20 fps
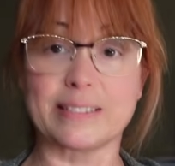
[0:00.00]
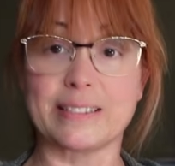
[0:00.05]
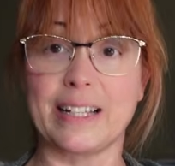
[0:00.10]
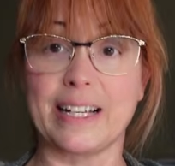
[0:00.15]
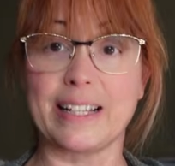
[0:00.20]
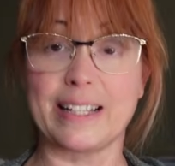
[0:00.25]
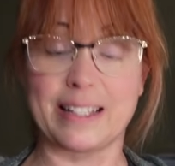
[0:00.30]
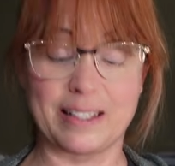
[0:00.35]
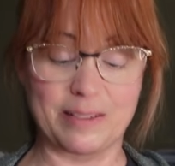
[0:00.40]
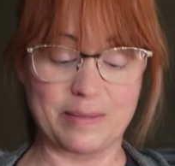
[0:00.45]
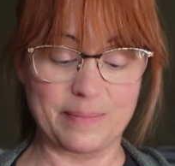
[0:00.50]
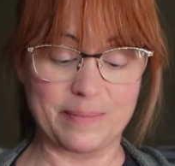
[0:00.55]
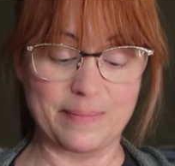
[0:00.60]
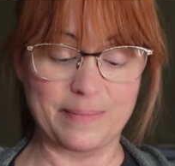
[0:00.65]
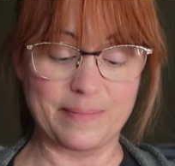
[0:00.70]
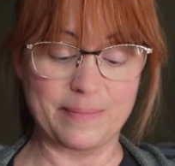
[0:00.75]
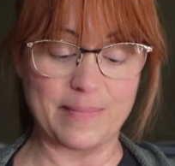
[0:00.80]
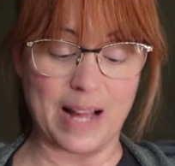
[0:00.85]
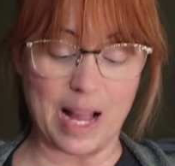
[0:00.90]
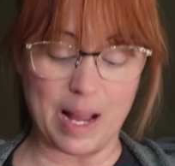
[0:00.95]
Like,
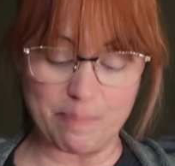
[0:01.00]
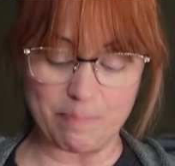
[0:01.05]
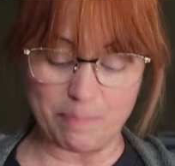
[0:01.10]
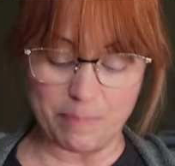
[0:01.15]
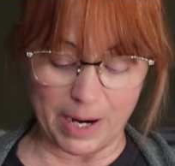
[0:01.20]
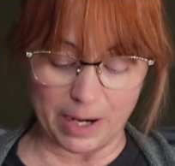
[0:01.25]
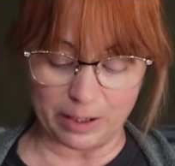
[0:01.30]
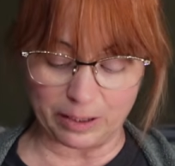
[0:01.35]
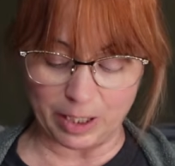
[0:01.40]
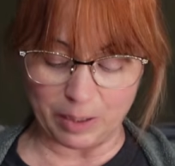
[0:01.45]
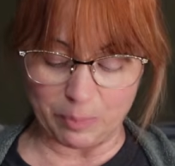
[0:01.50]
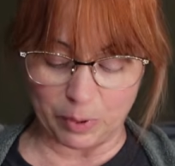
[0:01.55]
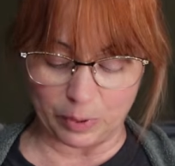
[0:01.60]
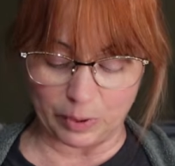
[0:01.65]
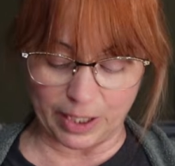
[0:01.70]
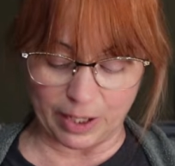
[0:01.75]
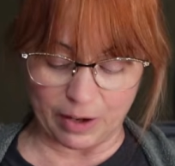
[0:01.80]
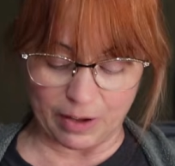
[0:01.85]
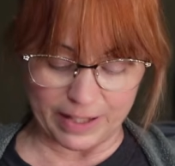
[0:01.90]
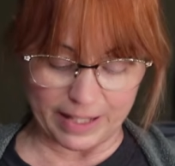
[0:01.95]
I'm barely
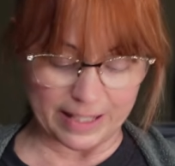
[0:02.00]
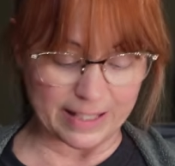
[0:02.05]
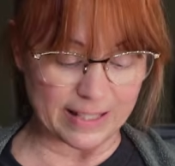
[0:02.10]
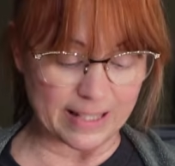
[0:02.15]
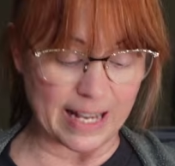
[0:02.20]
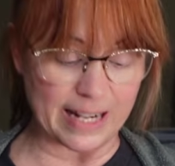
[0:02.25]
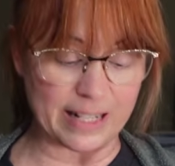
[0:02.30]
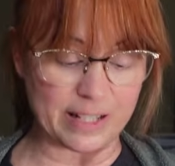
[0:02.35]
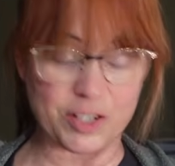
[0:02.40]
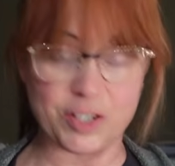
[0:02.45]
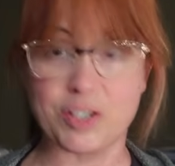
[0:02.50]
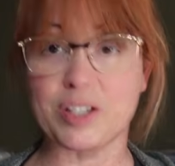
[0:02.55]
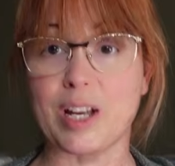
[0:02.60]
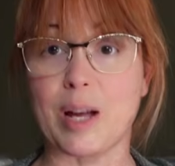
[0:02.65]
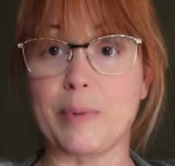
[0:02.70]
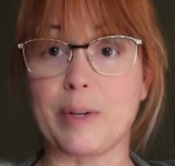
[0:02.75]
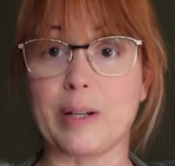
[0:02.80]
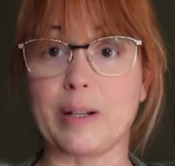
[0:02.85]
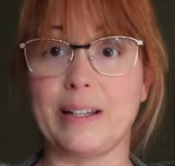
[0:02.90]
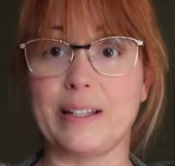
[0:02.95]
pulling on this and it's just
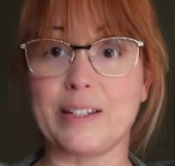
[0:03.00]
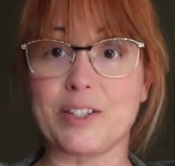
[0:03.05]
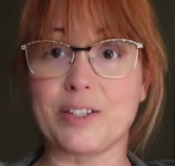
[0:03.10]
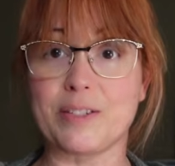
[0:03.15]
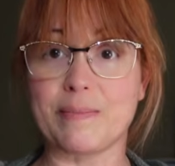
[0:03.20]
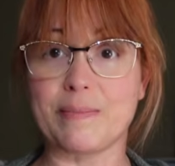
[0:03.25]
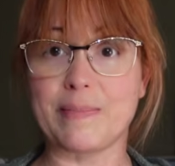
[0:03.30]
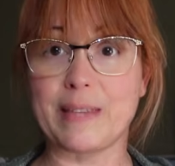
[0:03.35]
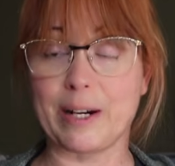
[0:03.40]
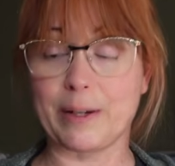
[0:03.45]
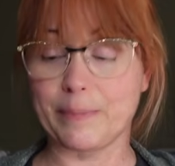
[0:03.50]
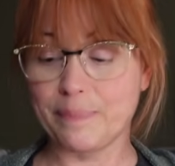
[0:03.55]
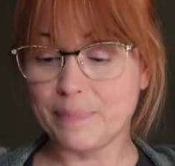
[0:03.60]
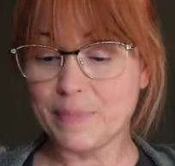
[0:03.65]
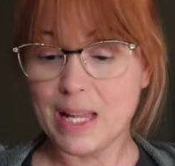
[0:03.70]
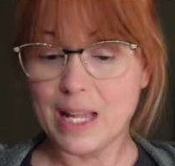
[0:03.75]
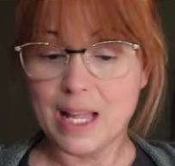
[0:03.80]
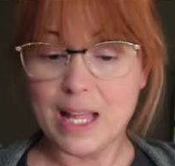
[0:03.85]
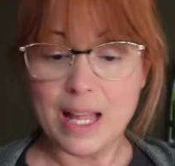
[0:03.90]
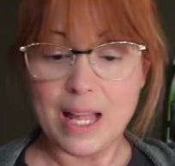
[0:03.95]
coming, it's there.
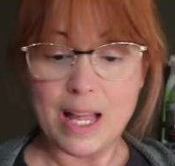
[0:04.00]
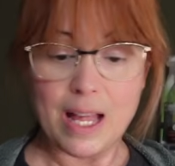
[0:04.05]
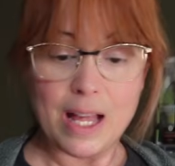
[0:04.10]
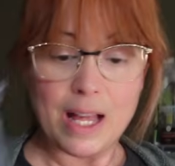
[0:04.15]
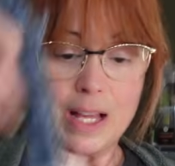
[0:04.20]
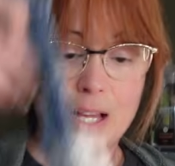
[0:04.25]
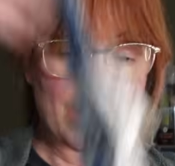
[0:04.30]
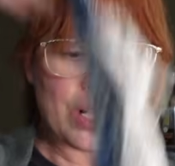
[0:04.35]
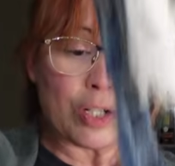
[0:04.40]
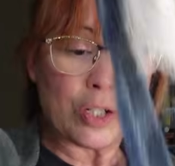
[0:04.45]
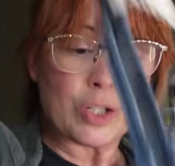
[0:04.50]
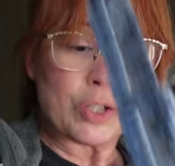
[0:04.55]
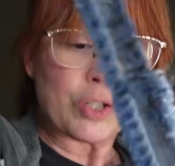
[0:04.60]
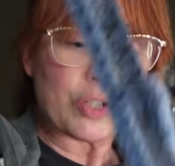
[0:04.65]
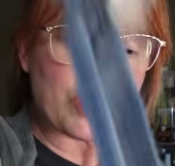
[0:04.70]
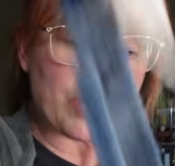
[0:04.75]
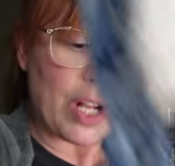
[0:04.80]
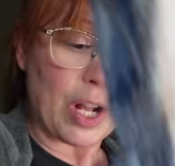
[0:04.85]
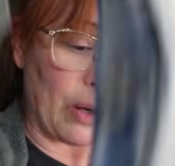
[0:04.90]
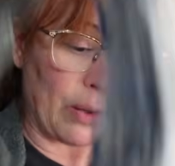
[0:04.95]

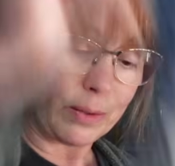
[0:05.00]
So